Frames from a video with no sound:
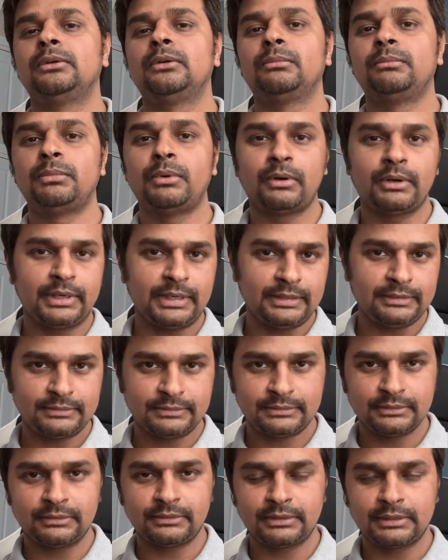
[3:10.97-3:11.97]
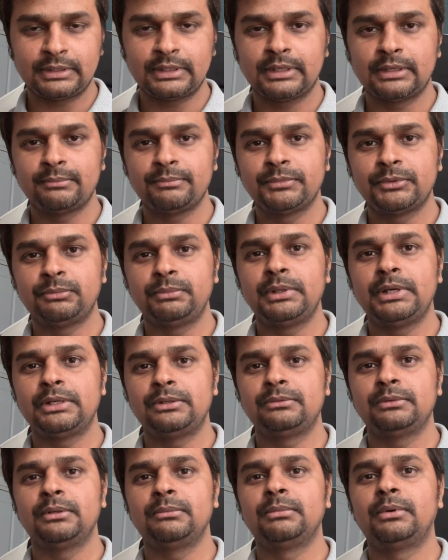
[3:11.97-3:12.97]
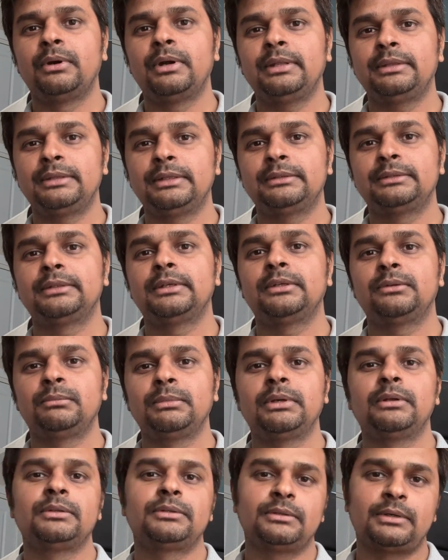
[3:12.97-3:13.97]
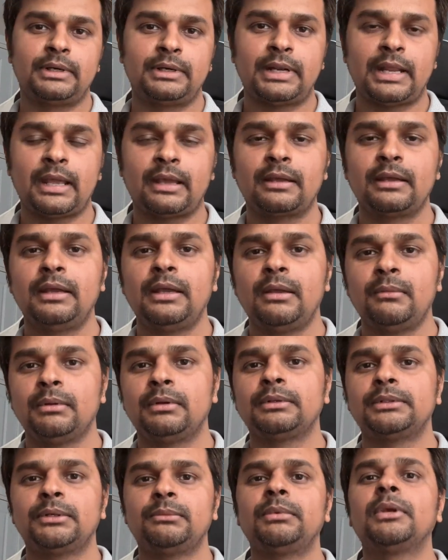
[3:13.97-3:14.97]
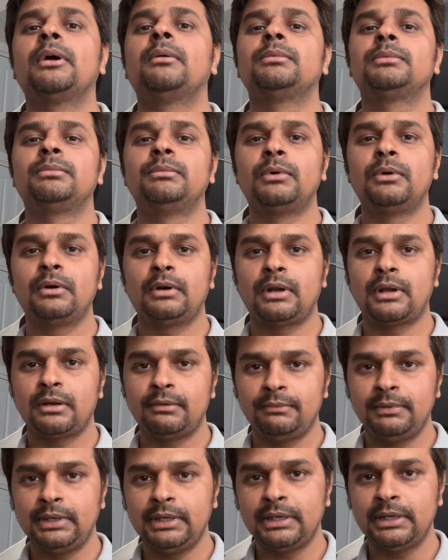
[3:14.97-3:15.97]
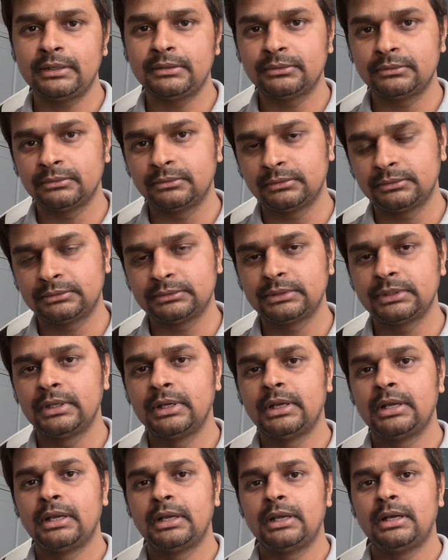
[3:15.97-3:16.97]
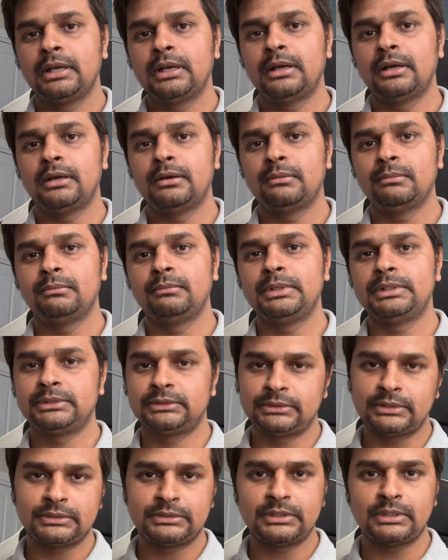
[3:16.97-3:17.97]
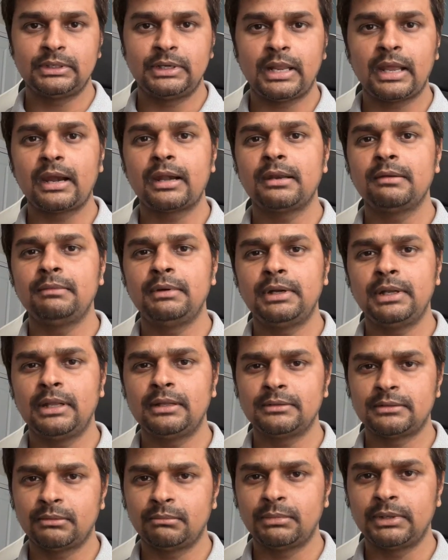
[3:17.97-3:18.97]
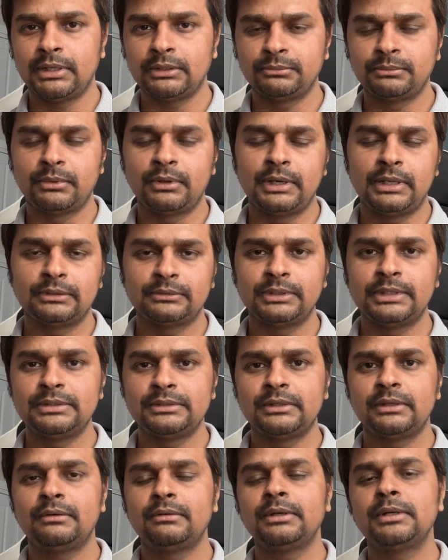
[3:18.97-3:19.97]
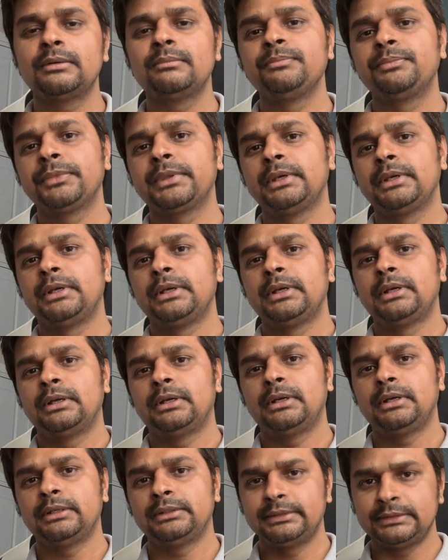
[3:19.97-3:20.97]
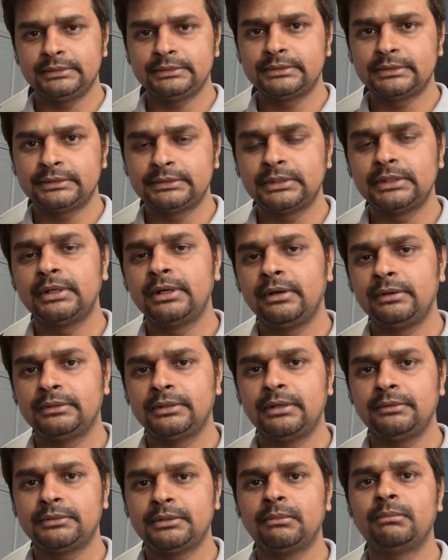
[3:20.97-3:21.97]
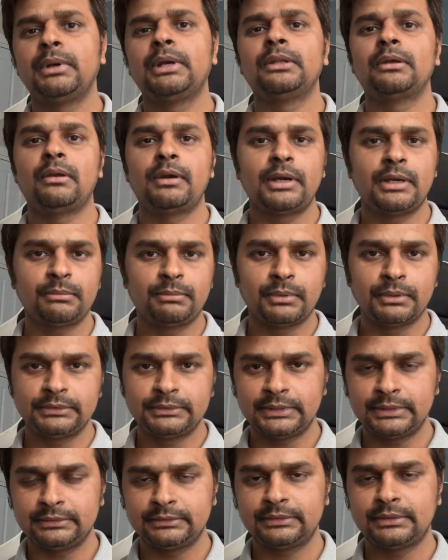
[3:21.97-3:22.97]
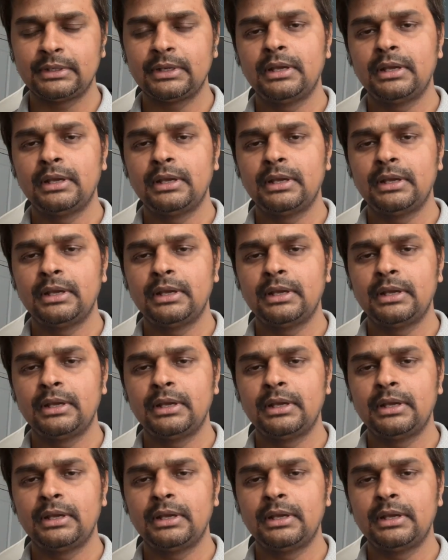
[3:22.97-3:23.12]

bodies or spiritual bodies as such may also attack because it becomes more convenient source with such a negativity in somebody's body. So in general, this is the third reason. If somebody is already possessed